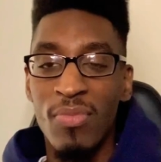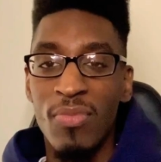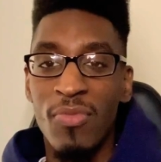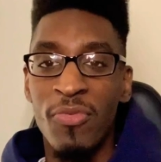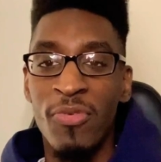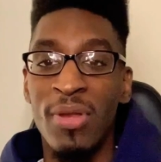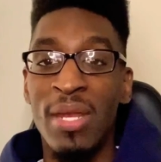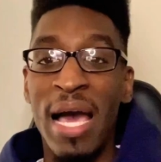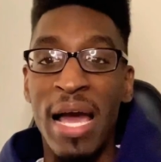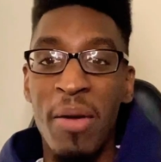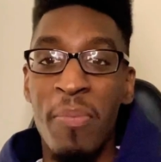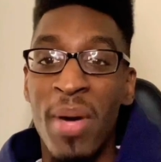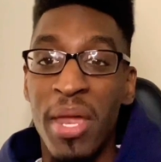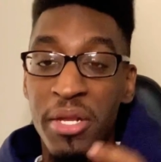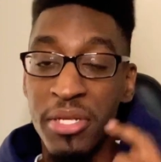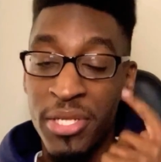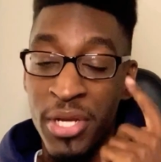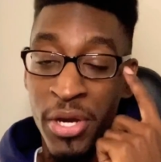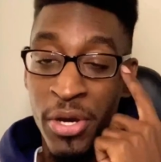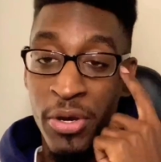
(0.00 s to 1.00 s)
for lack of a better
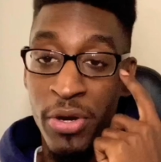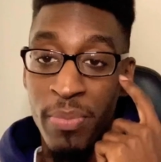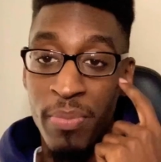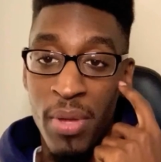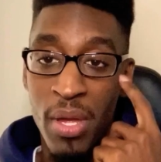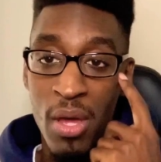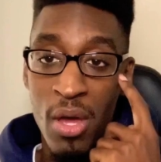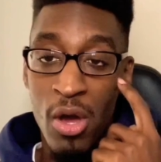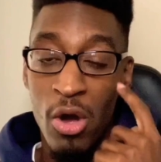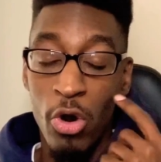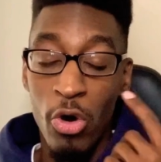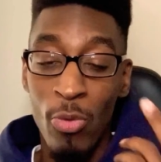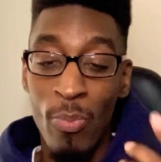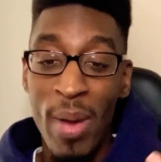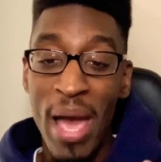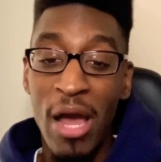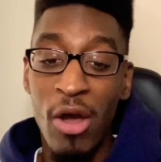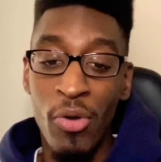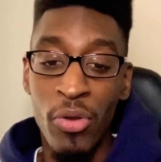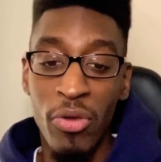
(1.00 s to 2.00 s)
term, or
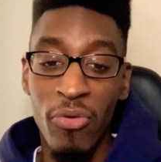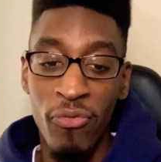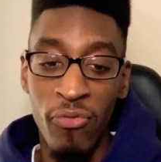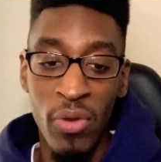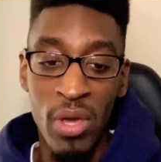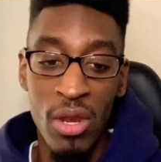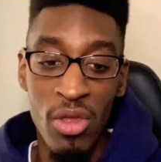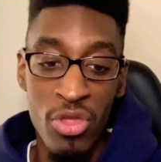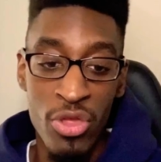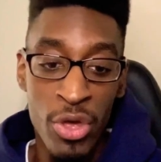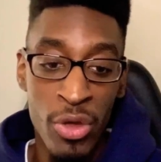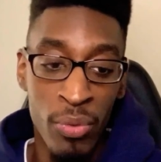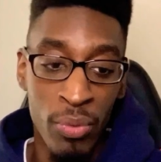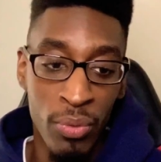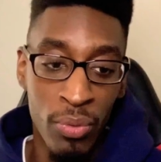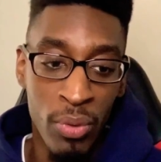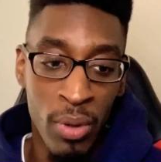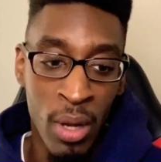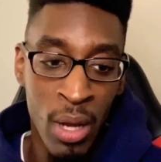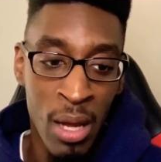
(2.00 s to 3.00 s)
back on your feet in
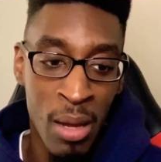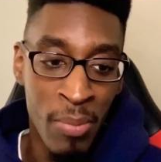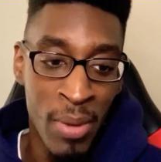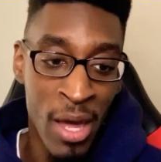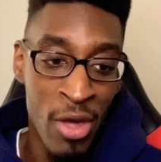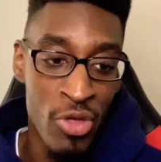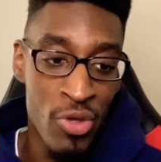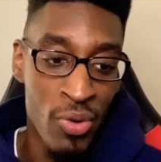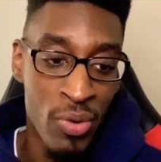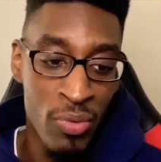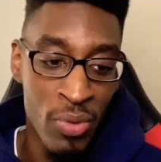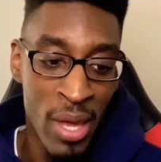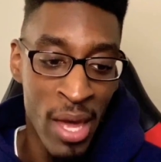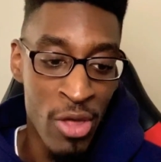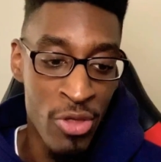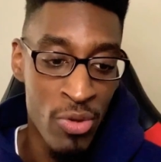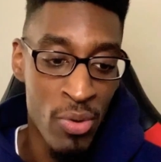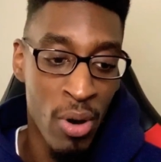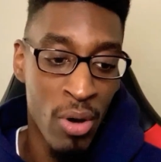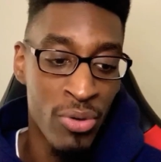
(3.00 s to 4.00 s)
general. As
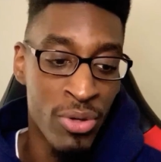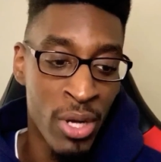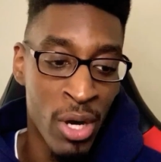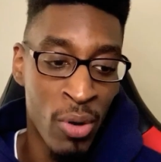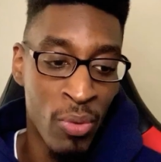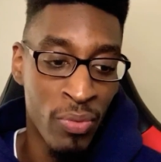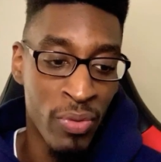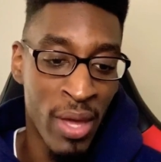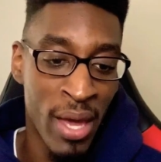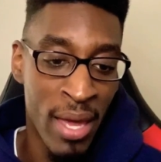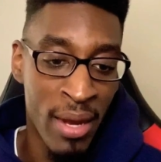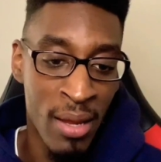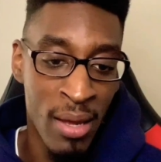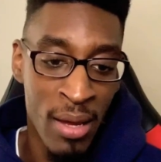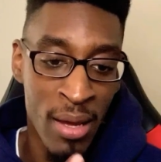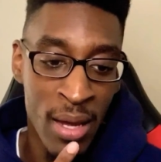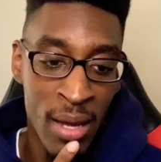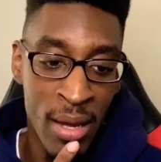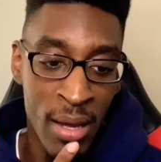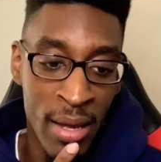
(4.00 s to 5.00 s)
you all know
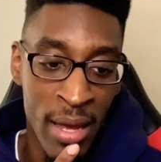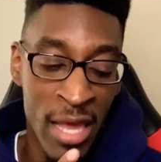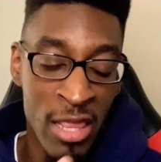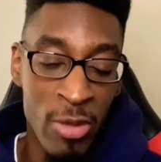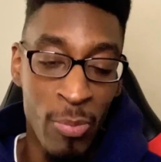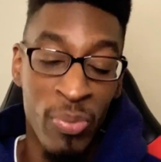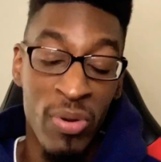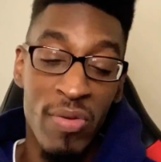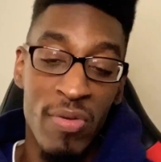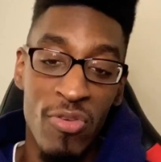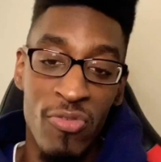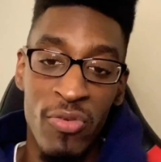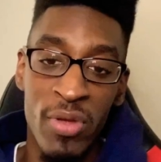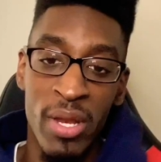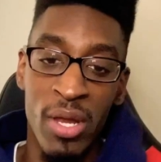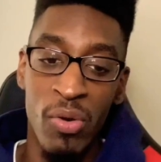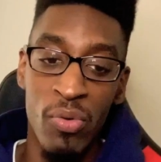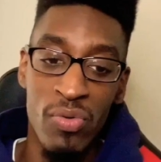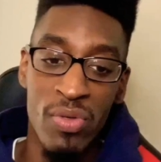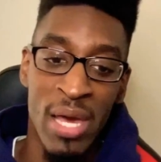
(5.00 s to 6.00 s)
that in the previous
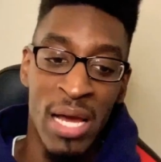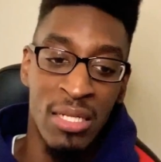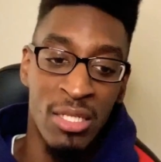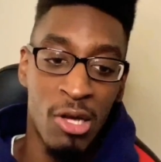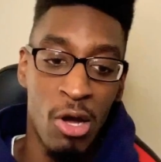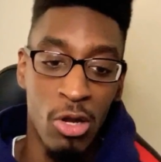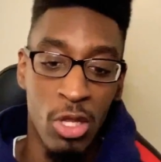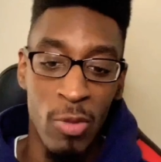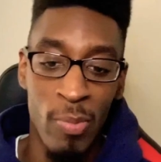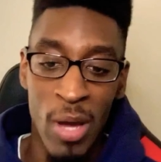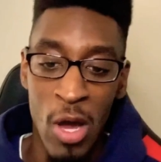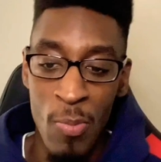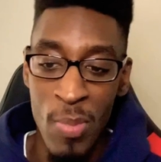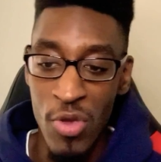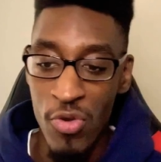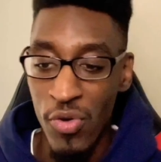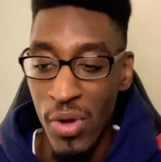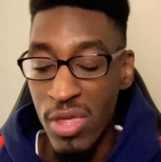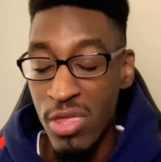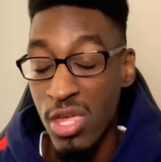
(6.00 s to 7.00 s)
videos, I talked about me
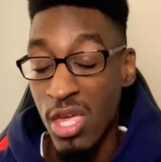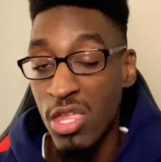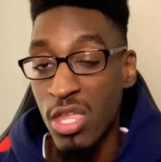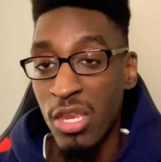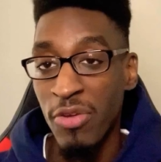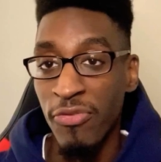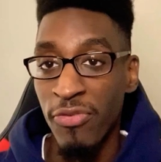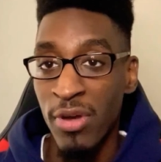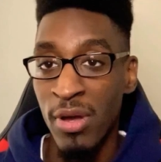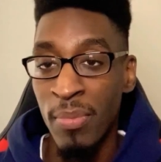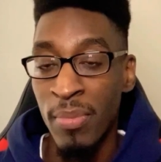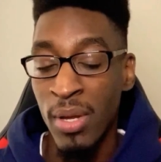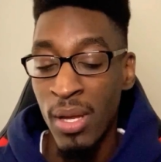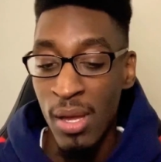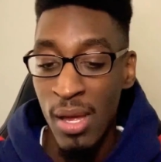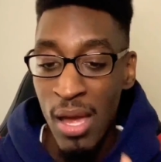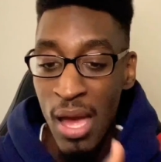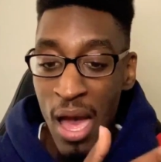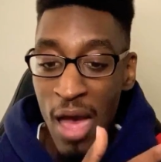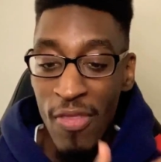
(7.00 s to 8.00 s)
transitioning from
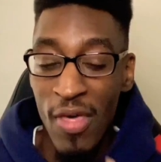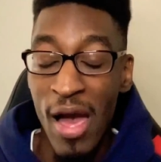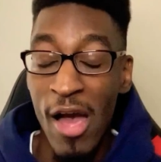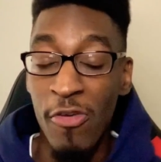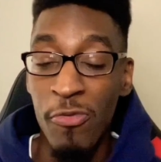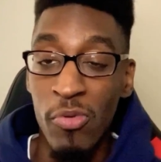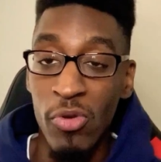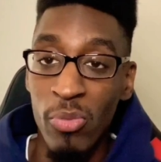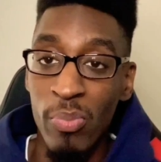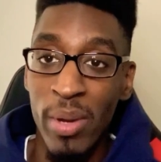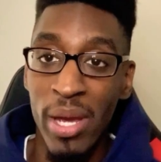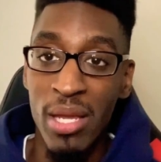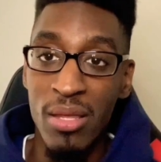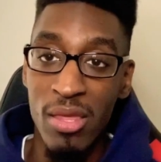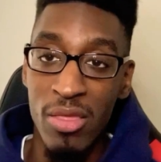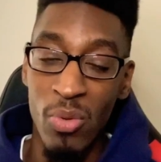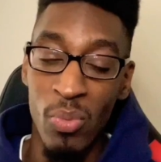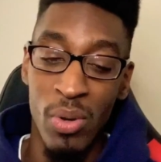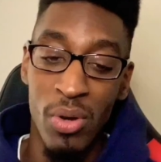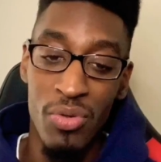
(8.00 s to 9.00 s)
the hospital bed to
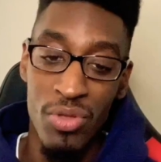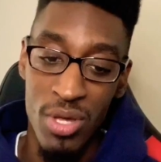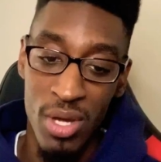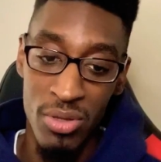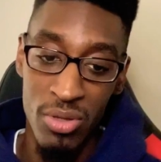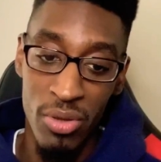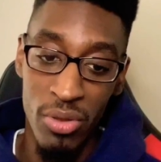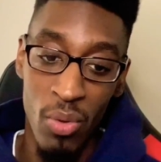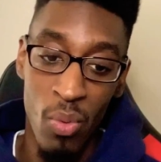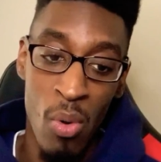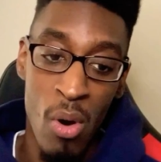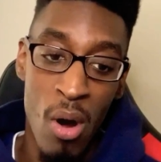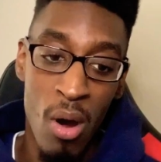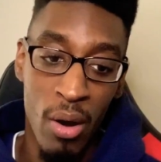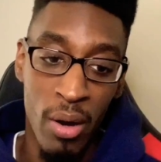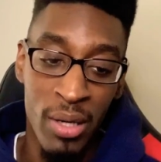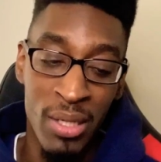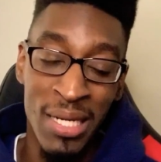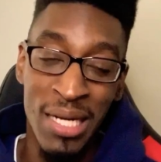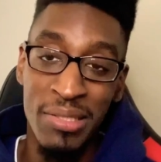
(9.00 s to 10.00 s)
the wheelchair to the
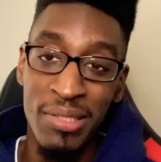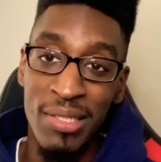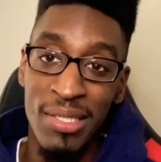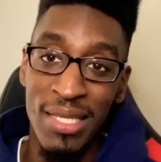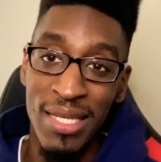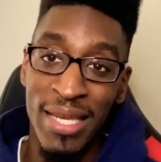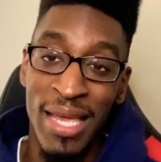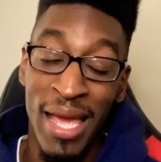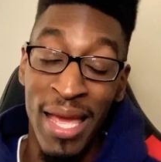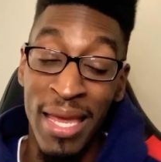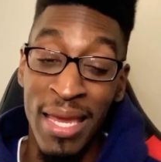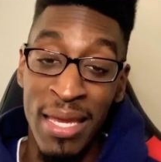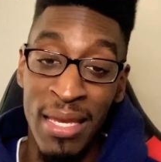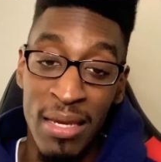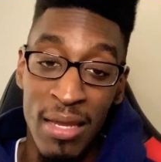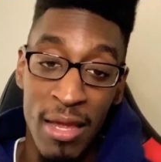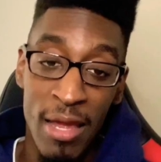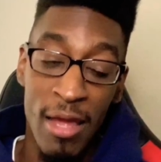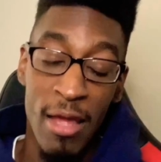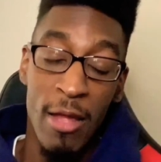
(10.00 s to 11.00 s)
walker, now to the cane.
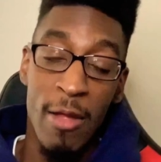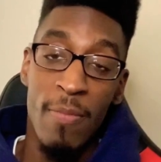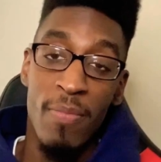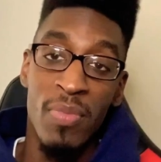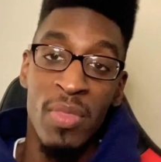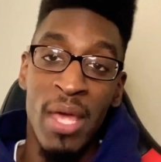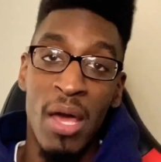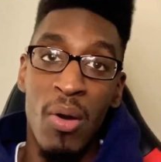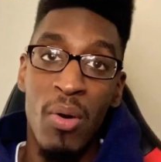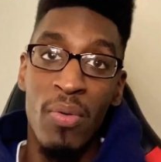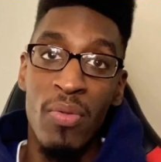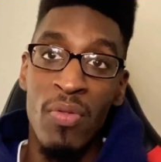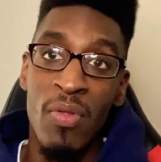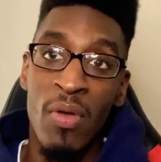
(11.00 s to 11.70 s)
Now,